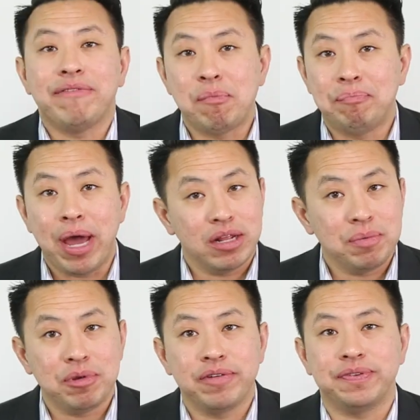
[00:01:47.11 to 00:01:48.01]
Have a better
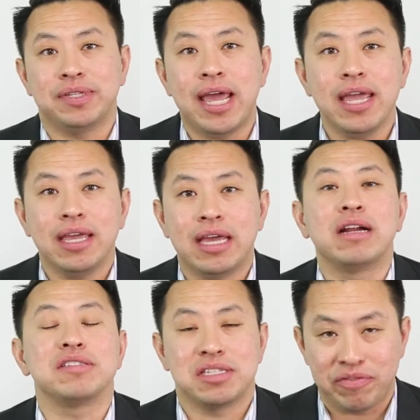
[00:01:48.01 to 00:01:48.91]
than beautiful day
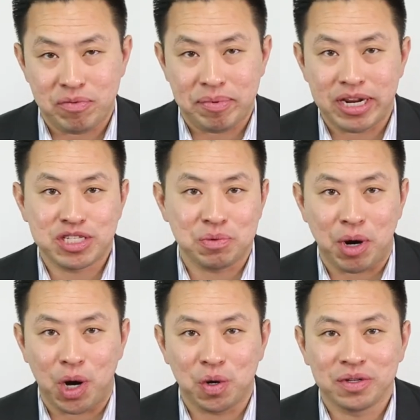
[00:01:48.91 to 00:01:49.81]
and I'll see everybody
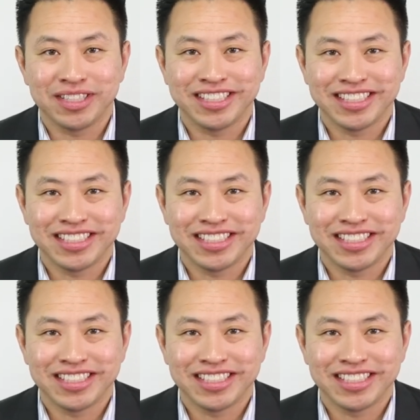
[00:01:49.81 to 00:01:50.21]
tomorrow.